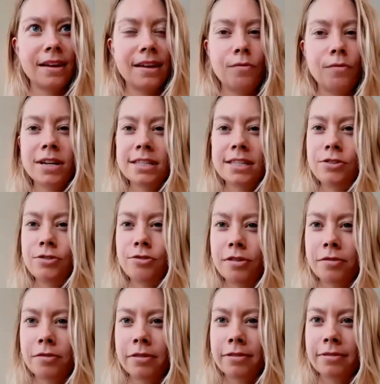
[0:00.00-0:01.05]
What's the
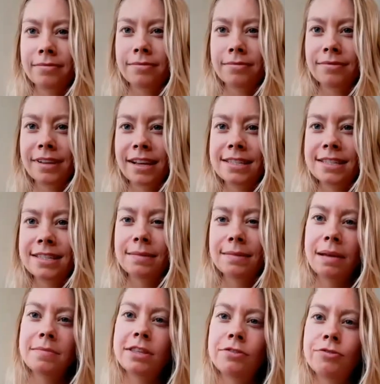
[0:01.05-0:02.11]
truth? Because
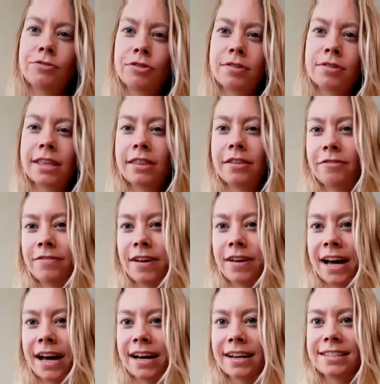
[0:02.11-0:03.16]
sometimes the truth and the
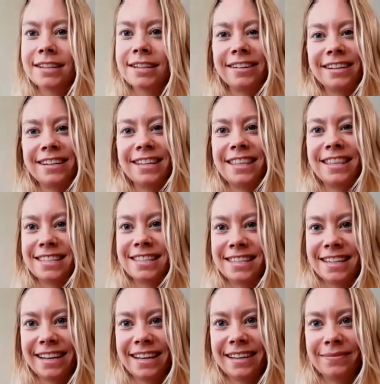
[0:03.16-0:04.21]
facts aren't the
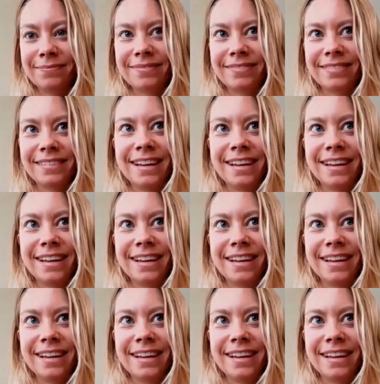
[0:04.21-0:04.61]
same.